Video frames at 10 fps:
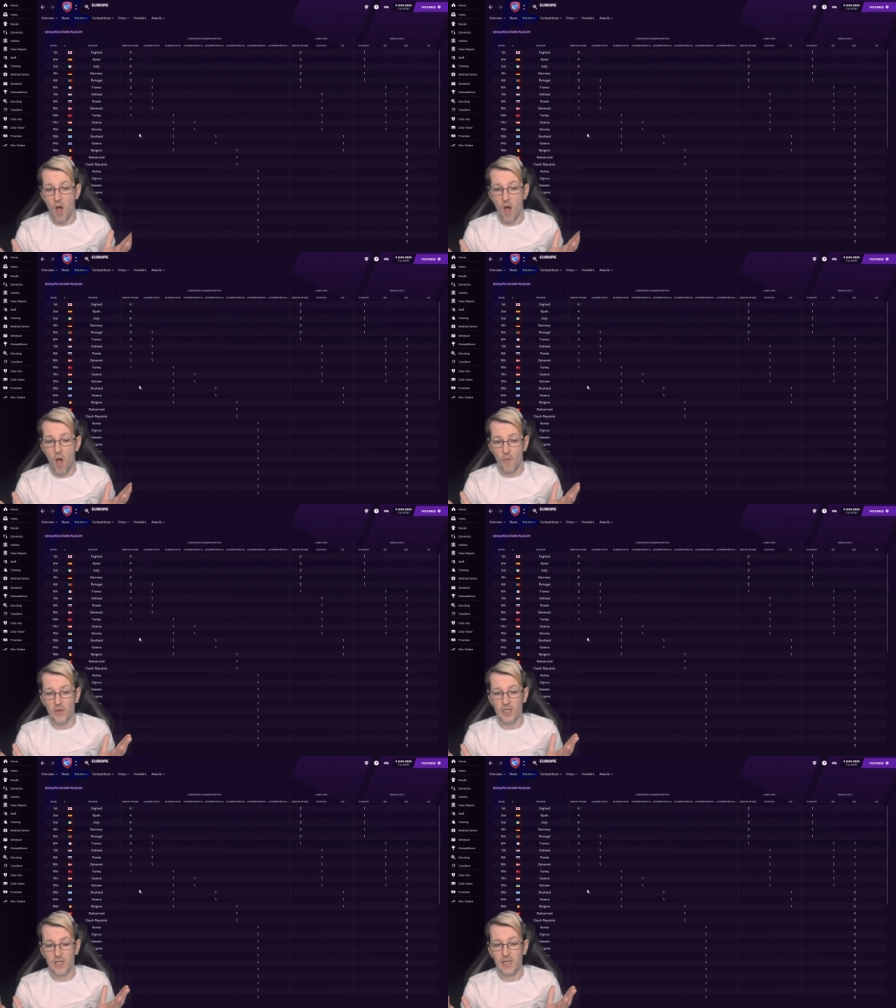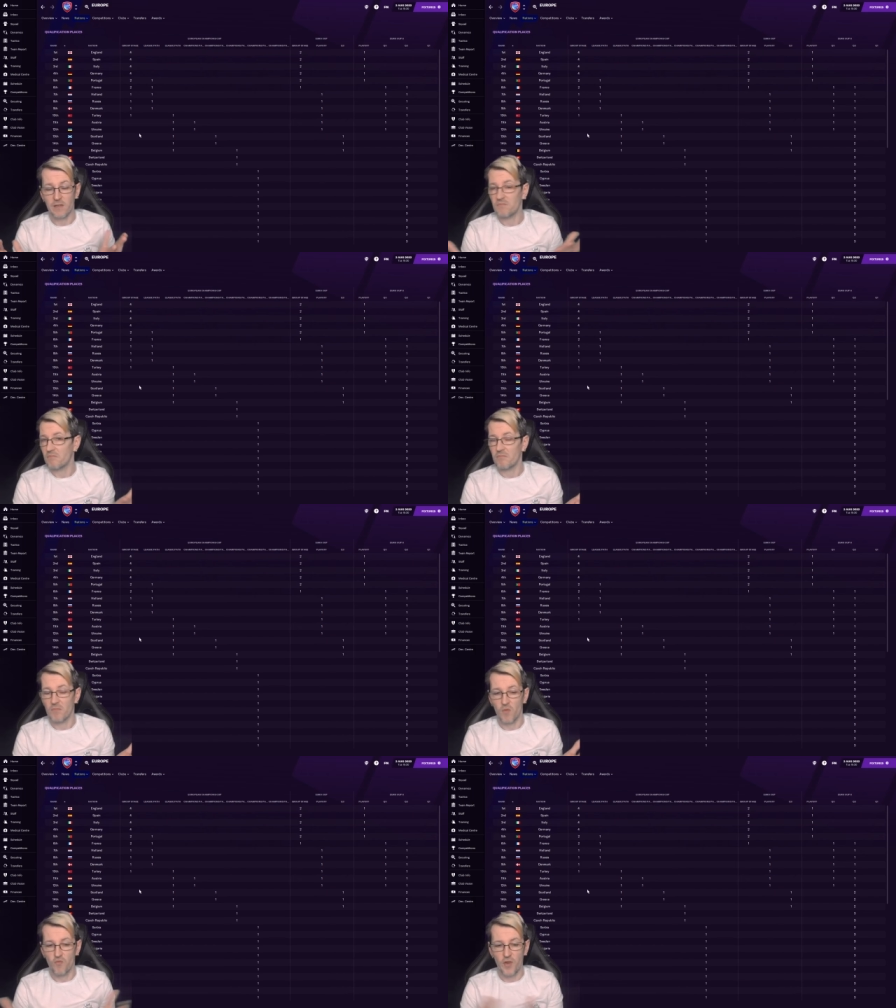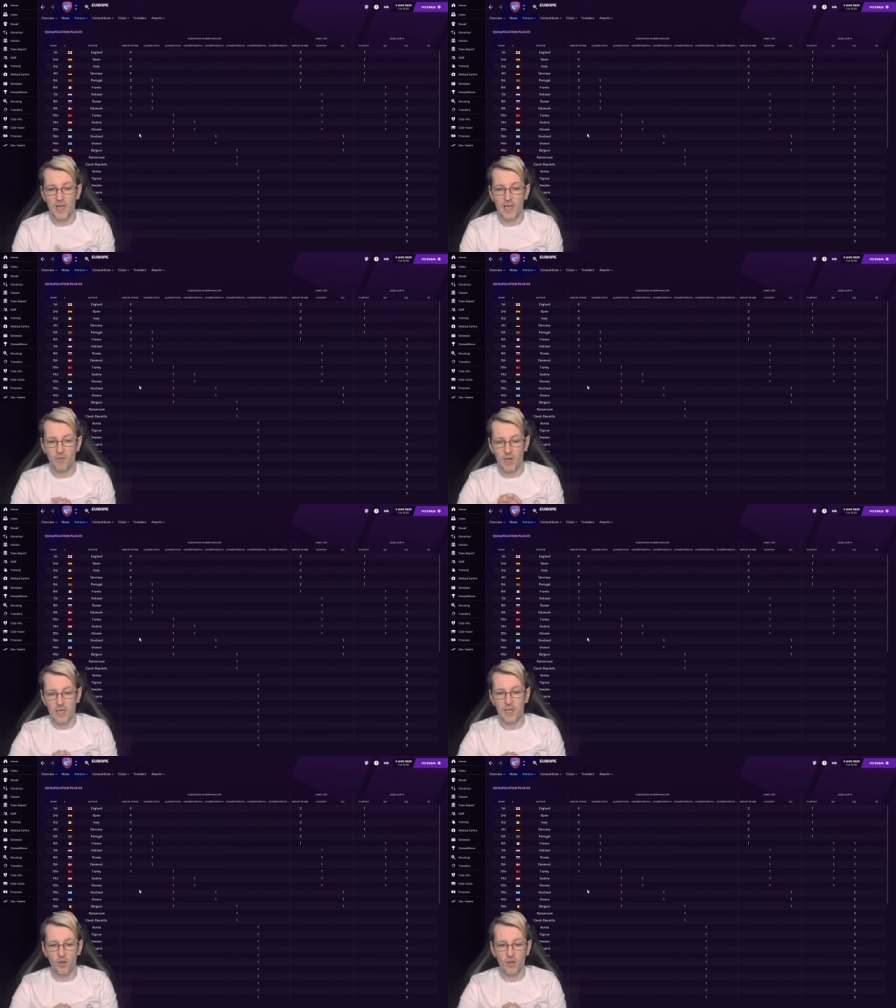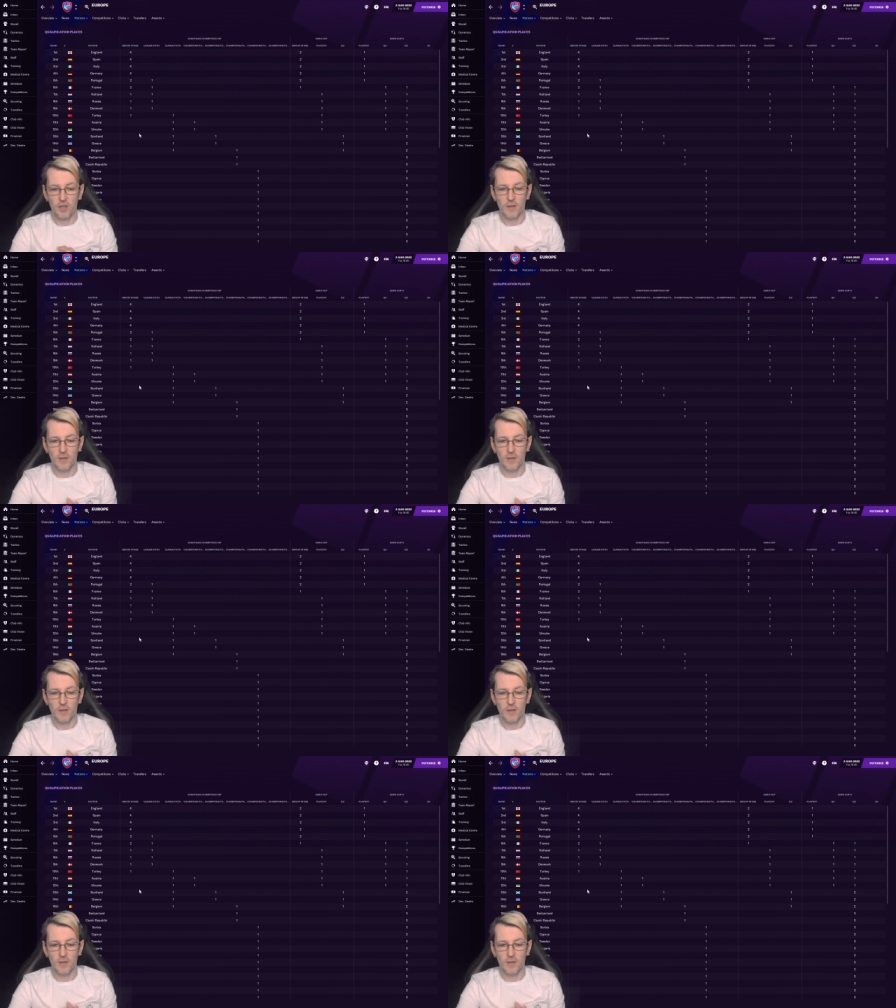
obviously really, really good.